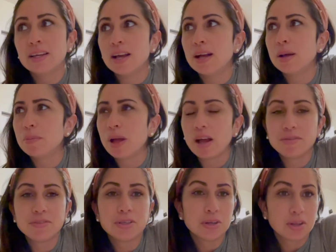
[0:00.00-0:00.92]
Um,
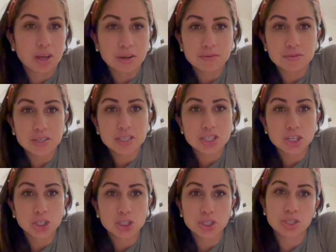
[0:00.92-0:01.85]
after a lot of
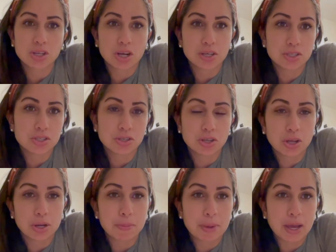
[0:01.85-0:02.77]
research and talking to a
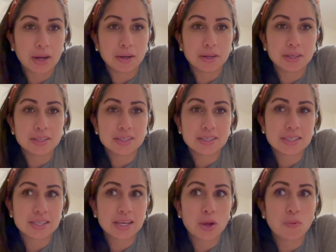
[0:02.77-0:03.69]
lot of
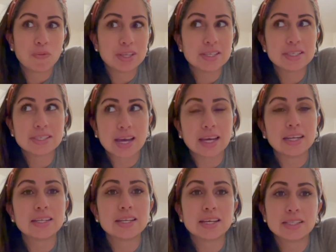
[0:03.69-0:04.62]
parents, we
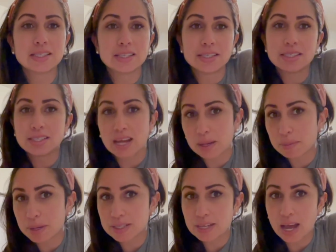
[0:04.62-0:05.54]
decided that the
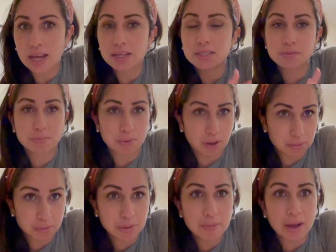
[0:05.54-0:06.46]
side-by-side -side is
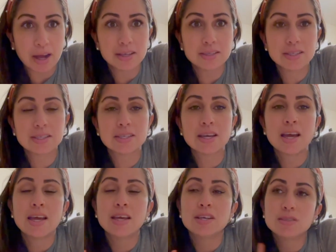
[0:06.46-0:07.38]
probably best
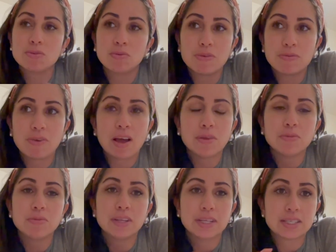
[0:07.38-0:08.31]
so we
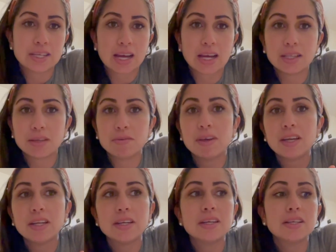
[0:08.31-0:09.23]
found one that's highly
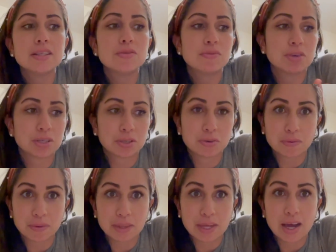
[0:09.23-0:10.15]
rated. We're gonna
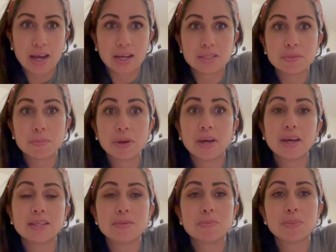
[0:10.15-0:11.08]
go with that.
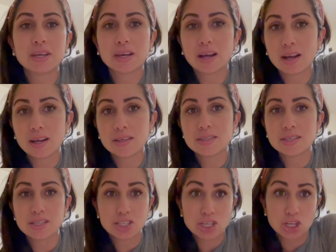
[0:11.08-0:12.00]
But
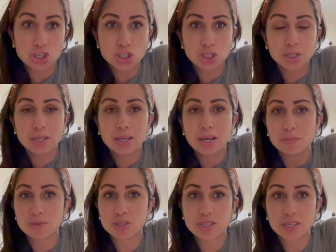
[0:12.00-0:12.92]
because initially
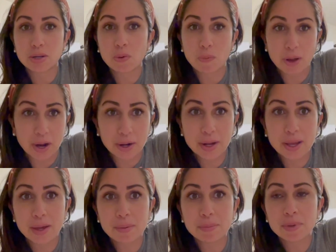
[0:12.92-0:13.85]
I'm just gonna wear
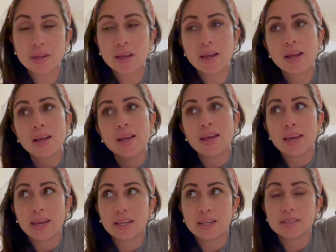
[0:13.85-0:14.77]
him
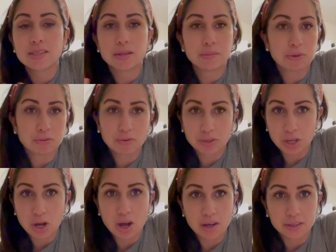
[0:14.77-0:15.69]
and it's gonna be
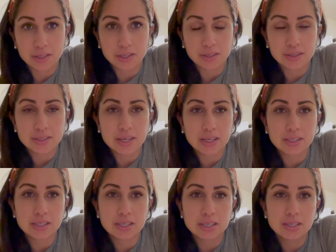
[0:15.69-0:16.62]
really hot here in
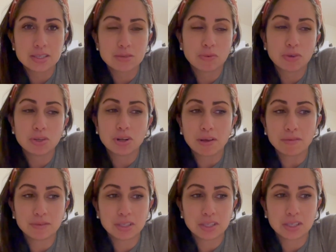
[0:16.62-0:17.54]
Texas, we're
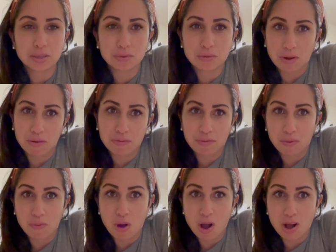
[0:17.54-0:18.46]
not really gonna go out
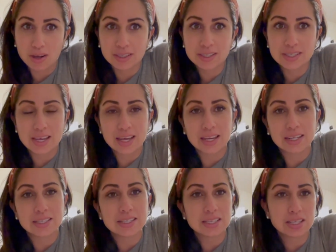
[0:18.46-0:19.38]
for walks
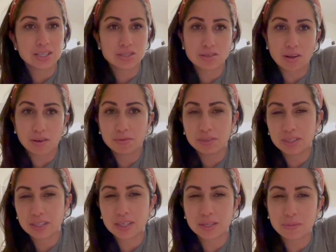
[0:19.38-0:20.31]
and he's not
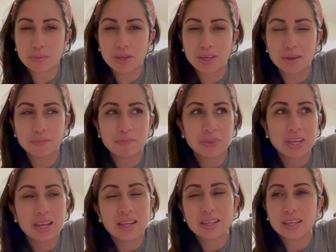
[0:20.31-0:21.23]
really gonna be
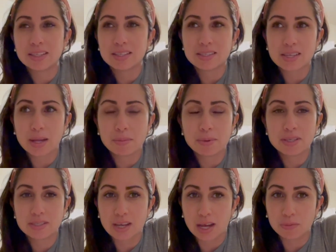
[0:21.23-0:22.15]
like the side
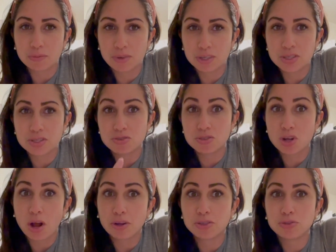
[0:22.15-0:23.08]
by side one is
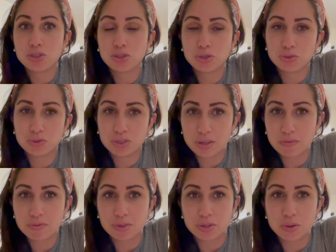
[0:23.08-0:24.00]
not
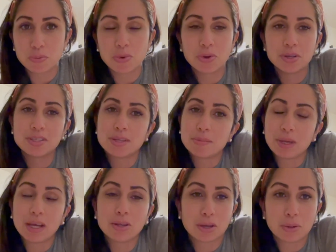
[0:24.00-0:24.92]
truly for newborns. I
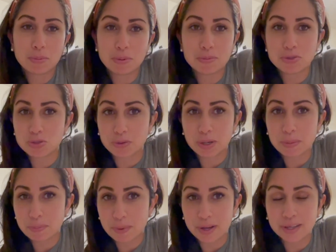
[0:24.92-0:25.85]
mean, a lot of people do
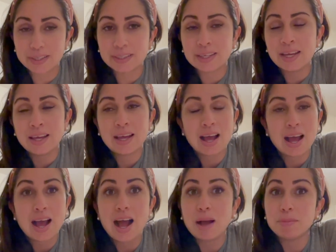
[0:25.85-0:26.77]
it, but
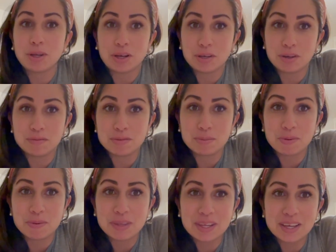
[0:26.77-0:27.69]
I'm not
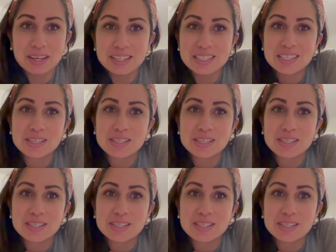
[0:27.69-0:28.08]
comfortable with it.